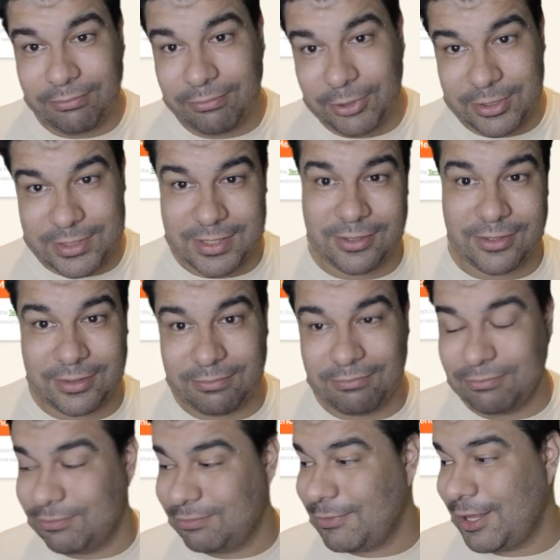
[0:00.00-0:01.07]
because I got
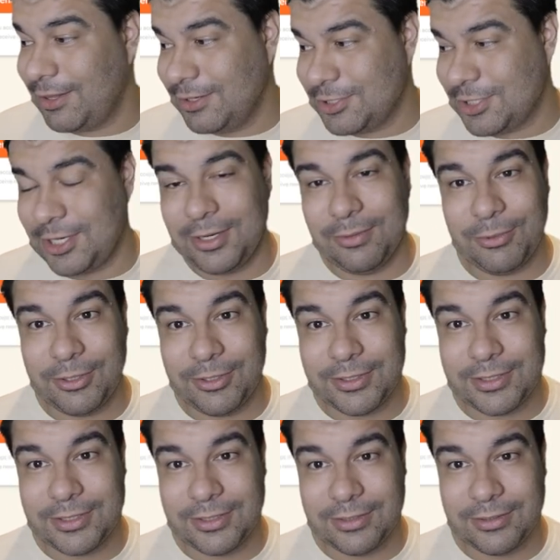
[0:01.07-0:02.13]
other JDM
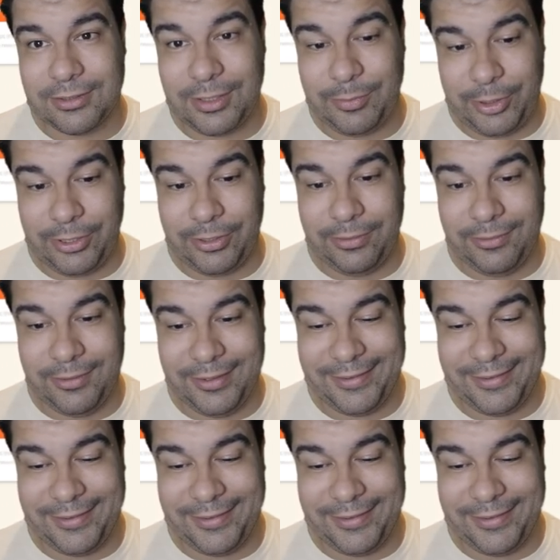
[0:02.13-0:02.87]
cars, let me know.